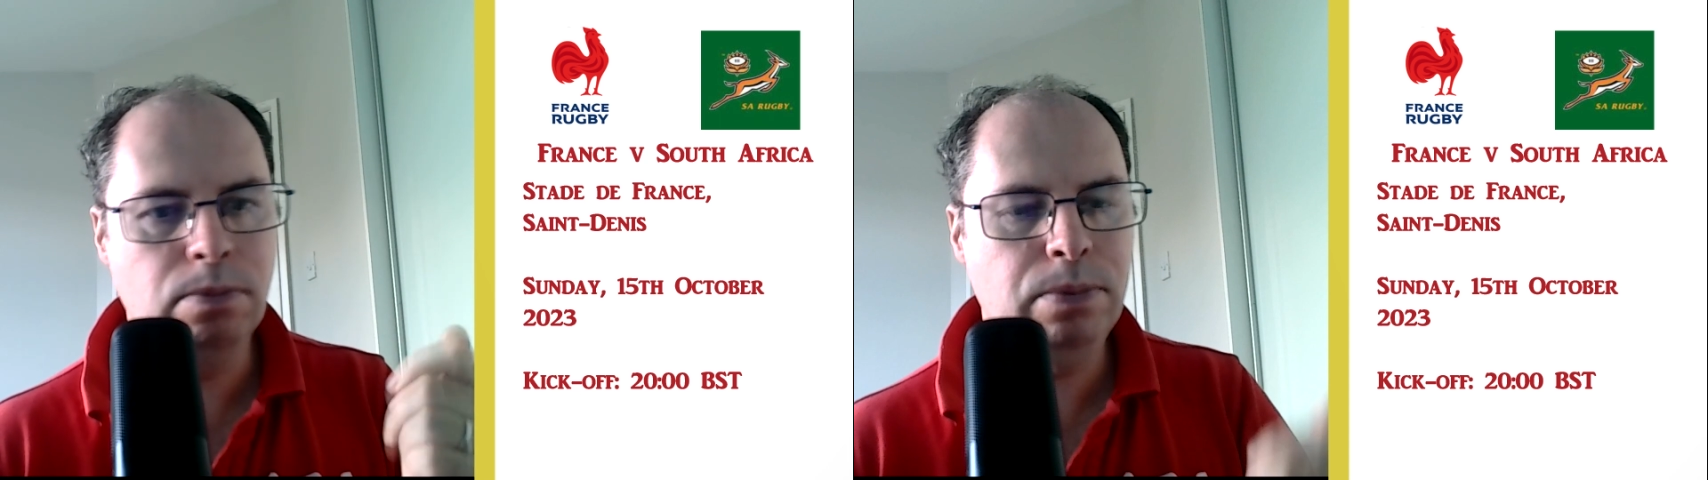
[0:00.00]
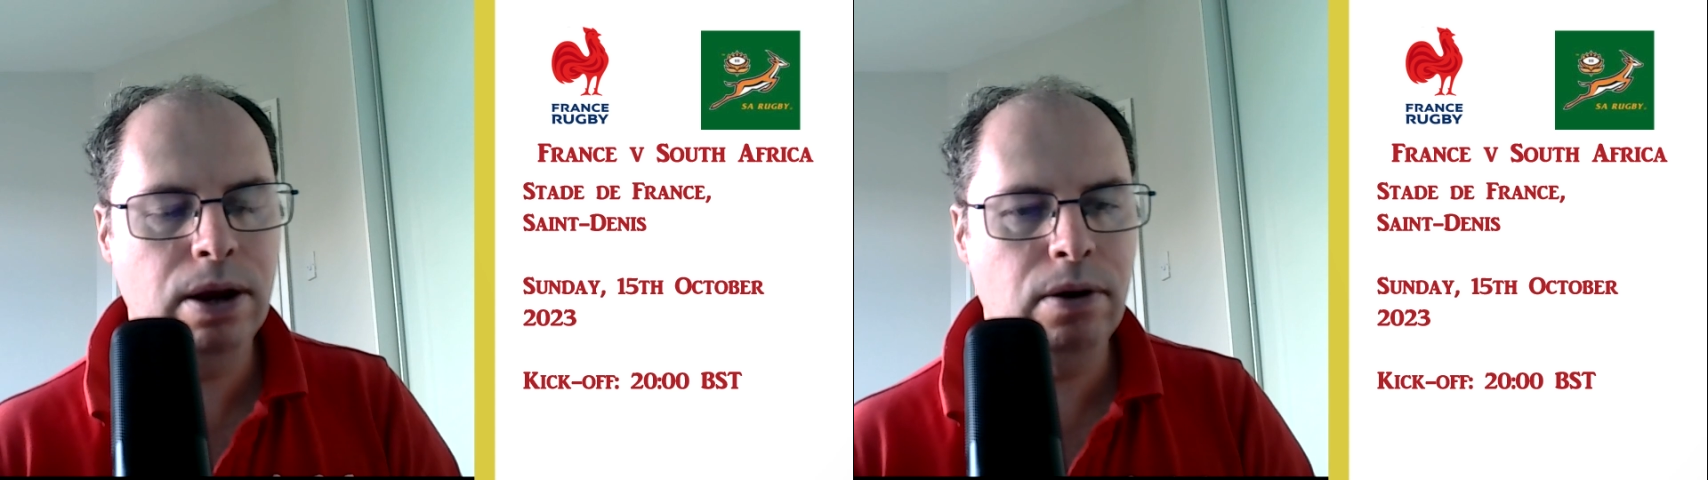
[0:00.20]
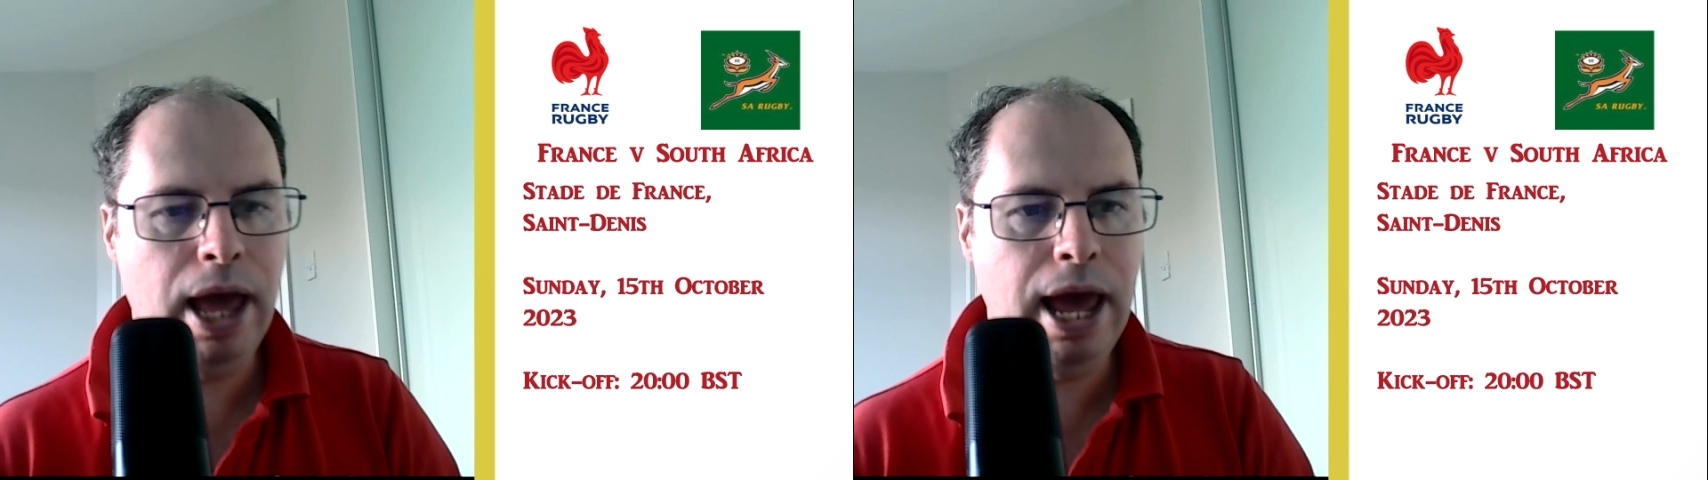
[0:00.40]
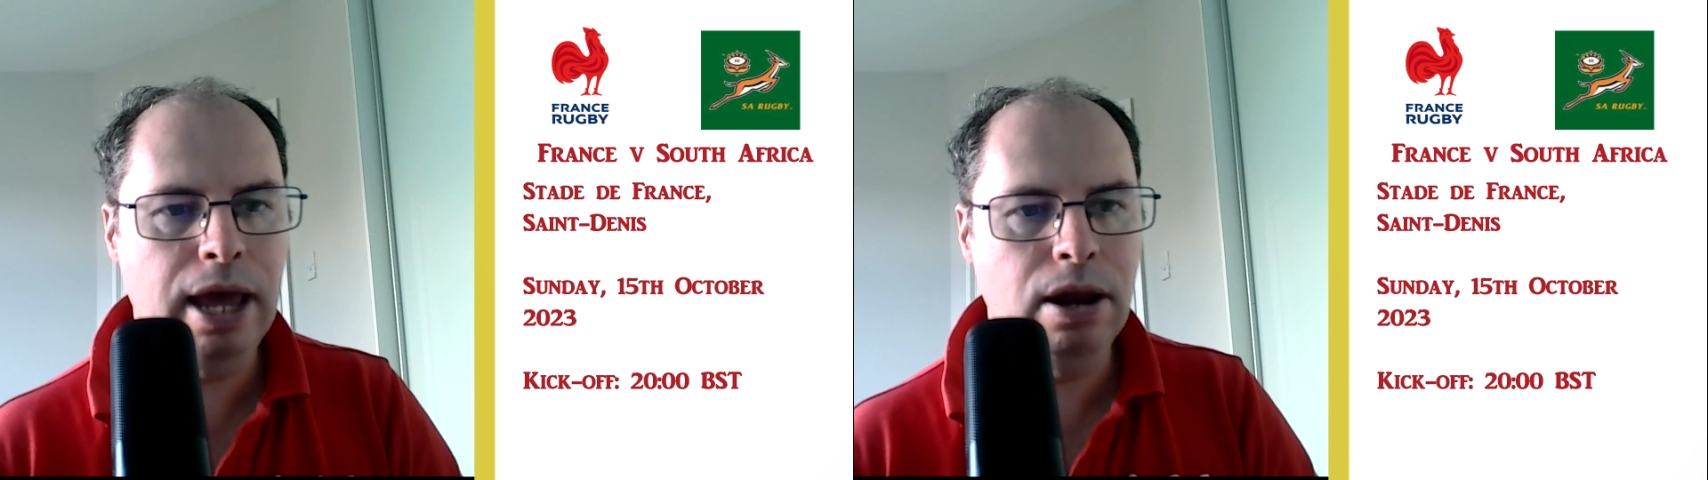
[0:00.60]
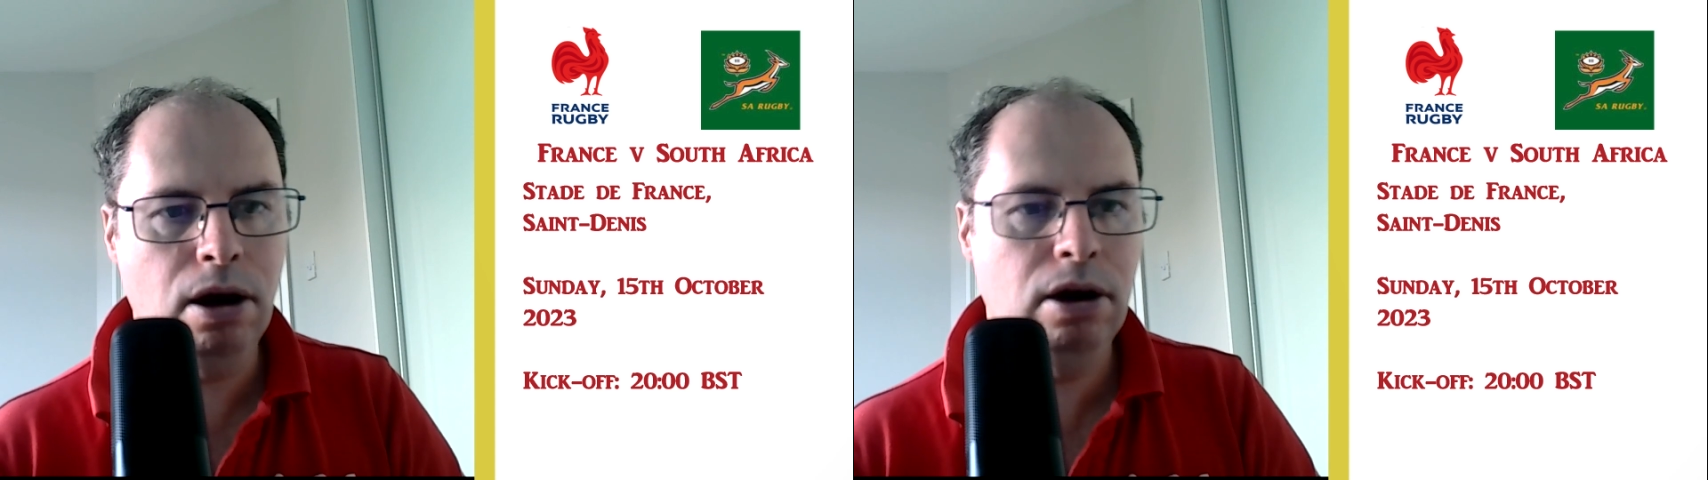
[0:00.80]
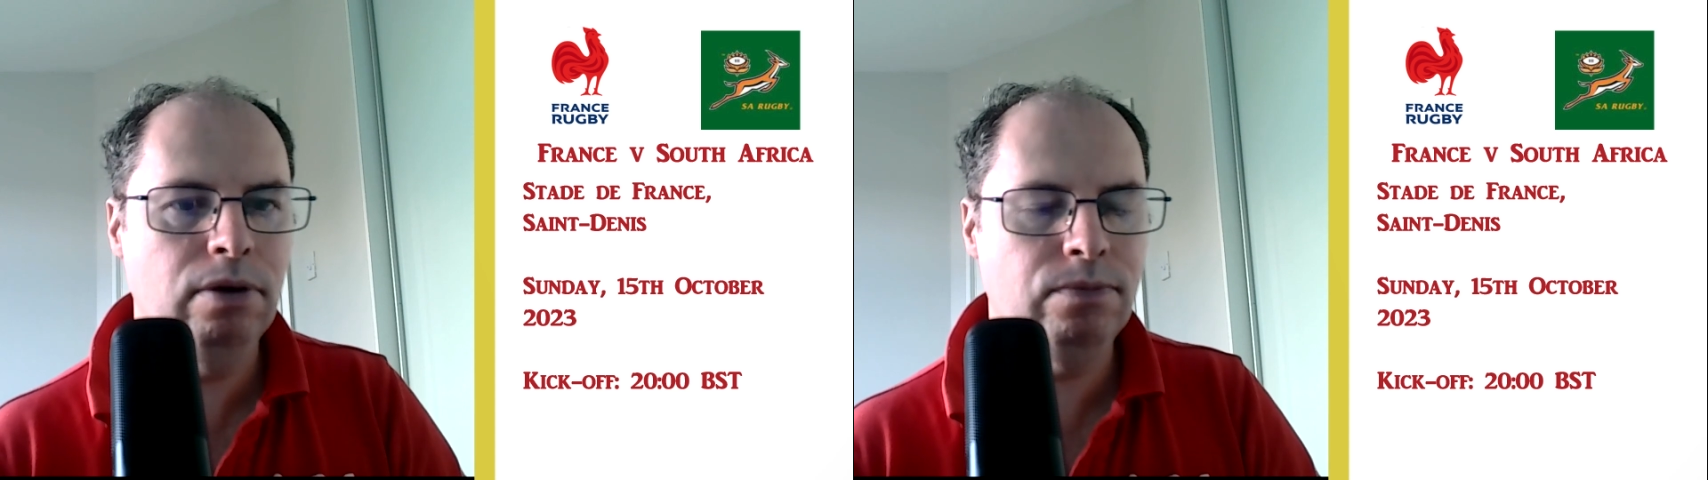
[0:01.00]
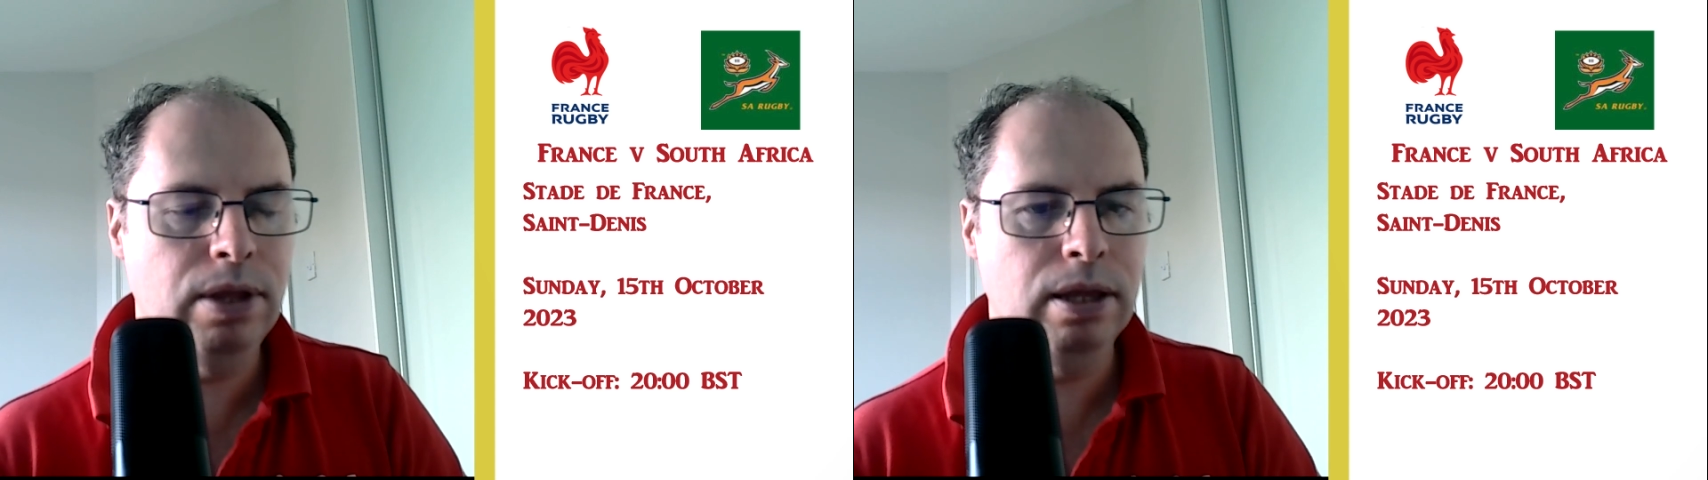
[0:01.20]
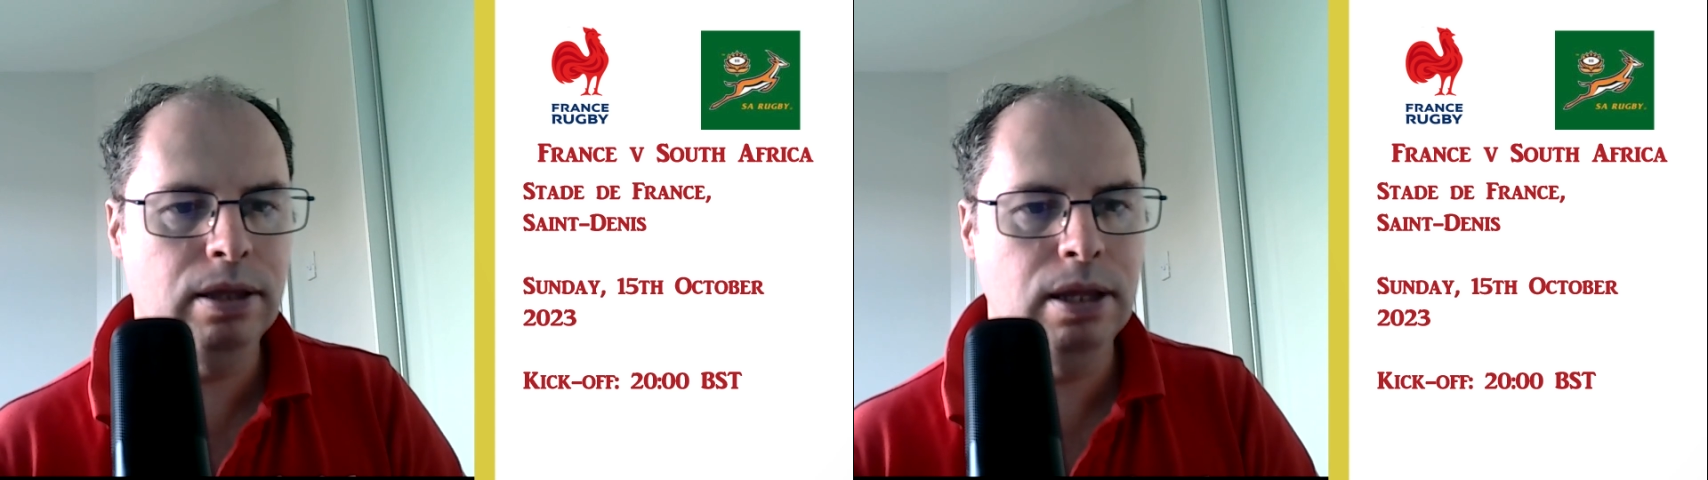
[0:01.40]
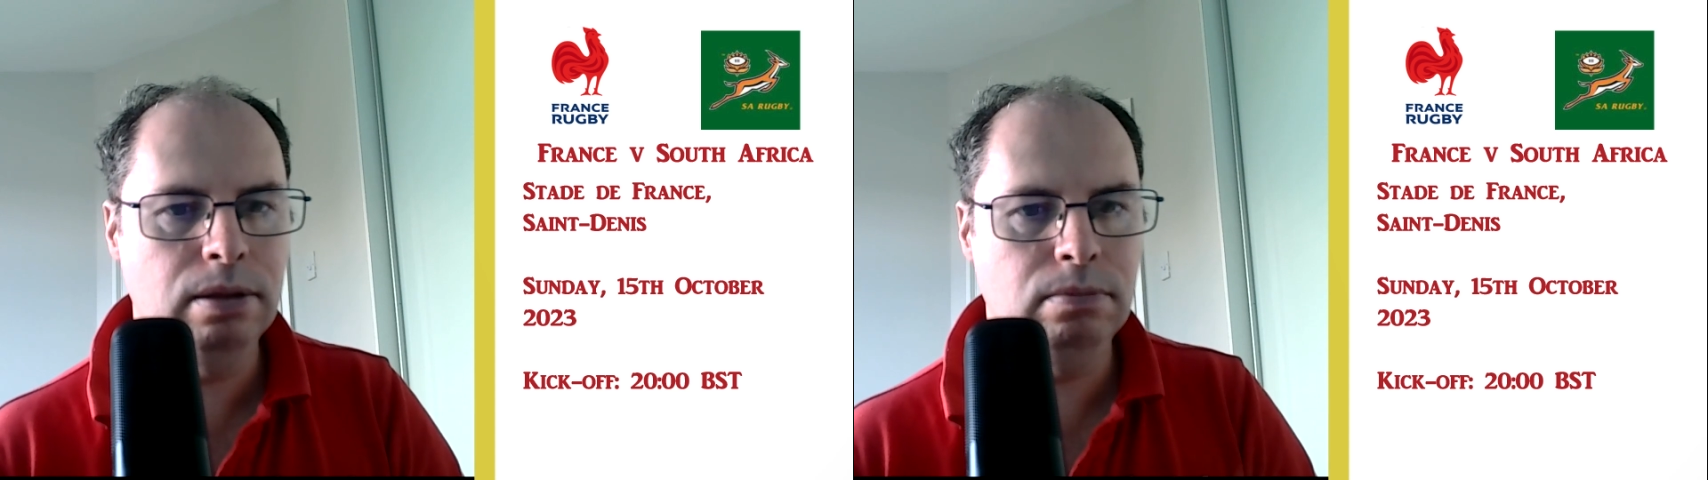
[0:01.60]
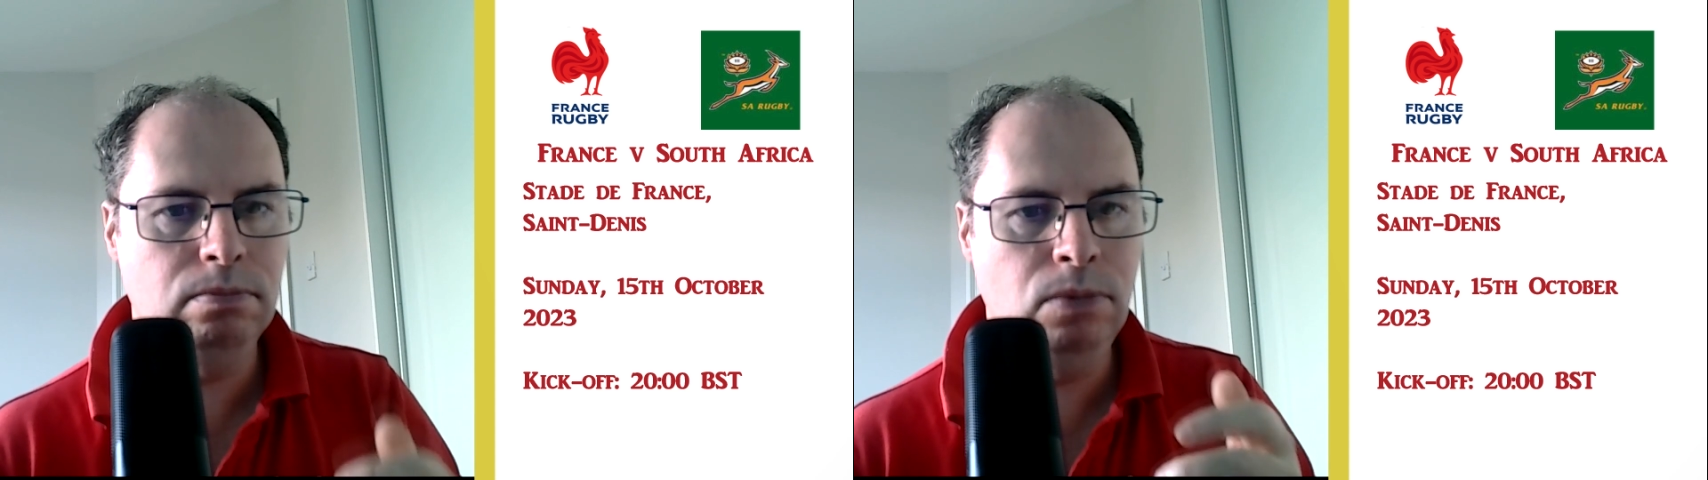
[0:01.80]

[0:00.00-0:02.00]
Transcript: and get up there ahead of the,